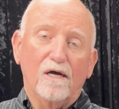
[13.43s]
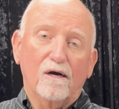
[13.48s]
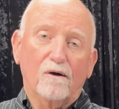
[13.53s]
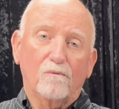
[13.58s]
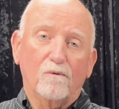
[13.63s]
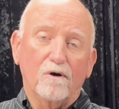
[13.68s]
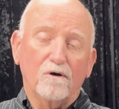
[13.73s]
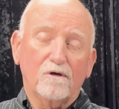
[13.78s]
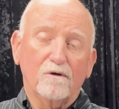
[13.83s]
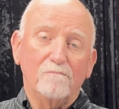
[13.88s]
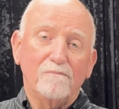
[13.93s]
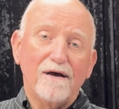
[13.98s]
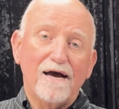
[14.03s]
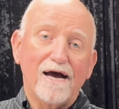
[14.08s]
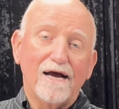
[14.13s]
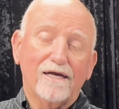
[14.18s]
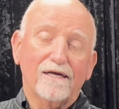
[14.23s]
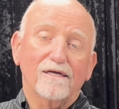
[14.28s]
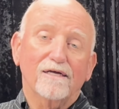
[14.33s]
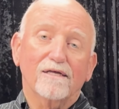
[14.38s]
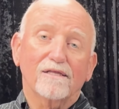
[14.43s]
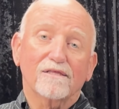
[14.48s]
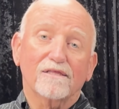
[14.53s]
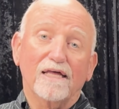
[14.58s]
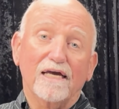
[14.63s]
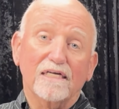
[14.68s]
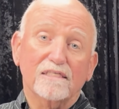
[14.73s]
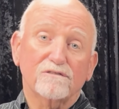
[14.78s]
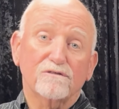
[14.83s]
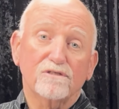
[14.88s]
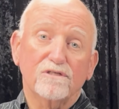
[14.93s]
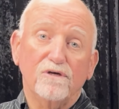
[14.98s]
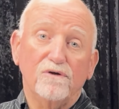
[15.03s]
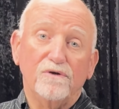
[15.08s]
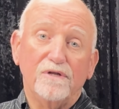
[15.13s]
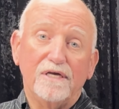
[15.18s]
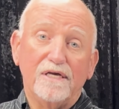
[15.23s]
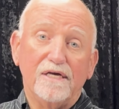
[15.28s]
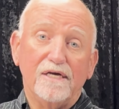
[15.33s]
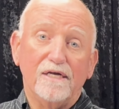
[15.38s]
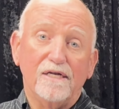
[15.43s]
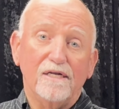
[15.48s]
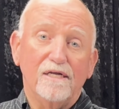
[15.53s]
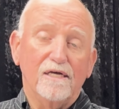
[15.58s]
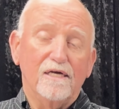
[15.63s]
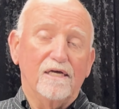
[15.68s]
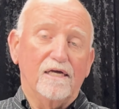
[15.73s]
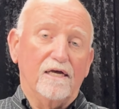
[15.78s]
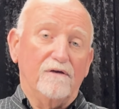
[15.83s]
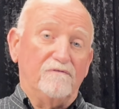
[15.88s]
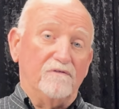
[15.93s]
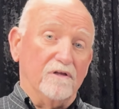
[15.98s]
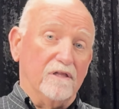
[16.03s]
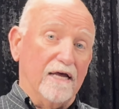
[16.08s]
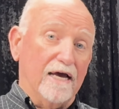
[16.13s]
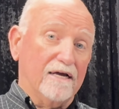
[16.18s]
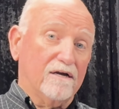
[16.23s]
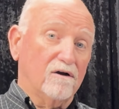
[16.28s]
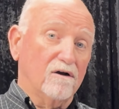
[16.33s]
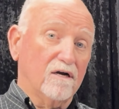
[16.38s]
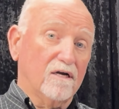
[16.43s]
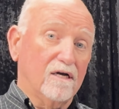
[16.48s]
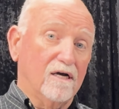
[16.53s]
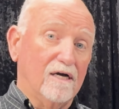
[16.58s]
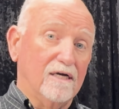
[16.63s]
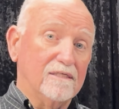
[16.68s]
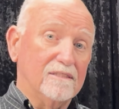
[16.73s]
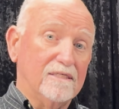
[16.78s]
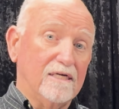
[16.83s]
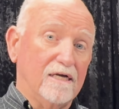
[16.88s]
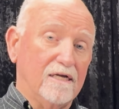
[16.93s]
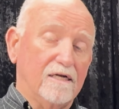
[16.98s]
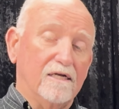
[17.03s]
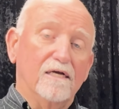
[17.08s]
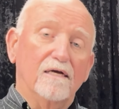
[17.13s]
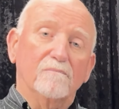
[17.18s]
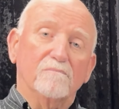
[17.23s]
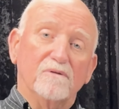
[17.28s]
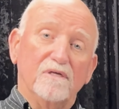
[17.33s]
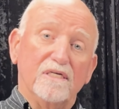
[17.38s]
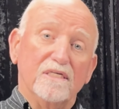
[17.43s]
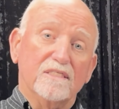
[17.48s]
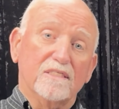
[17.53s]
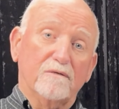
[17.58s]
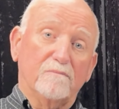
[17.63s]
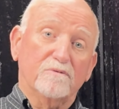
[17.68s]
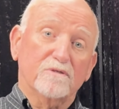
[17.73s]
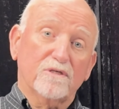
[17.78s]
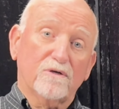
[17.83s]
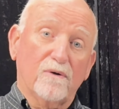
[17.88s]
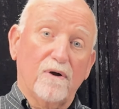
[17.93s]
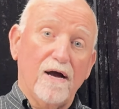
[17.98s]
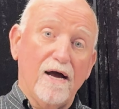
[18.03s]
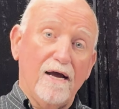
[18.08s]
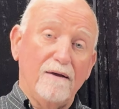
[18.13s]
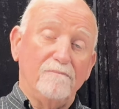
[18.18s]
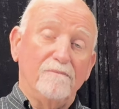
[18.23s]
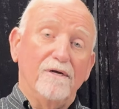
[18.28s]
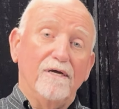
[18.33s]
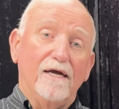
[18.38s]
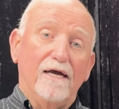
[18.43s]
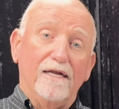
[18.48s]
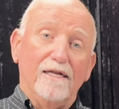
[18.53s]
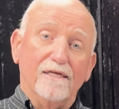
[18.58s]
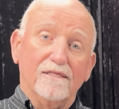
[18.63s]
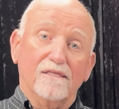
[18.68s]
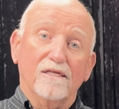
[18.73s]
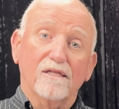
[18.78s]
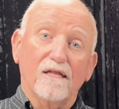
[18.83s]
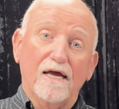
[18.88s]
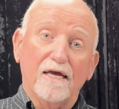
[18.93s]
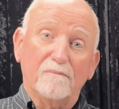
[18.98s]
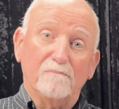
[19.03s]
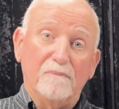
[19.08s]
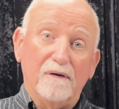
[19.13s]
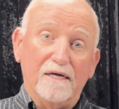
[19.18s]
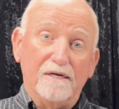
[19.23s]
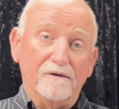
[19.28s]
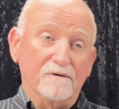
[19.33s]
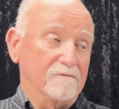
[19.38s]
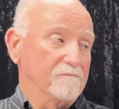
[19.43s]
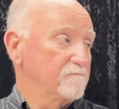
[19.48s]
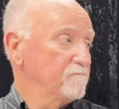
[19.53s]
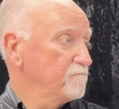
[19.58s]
Welcome back. Thanks for tuning in. If you like our content, please subscribe and hit the like button.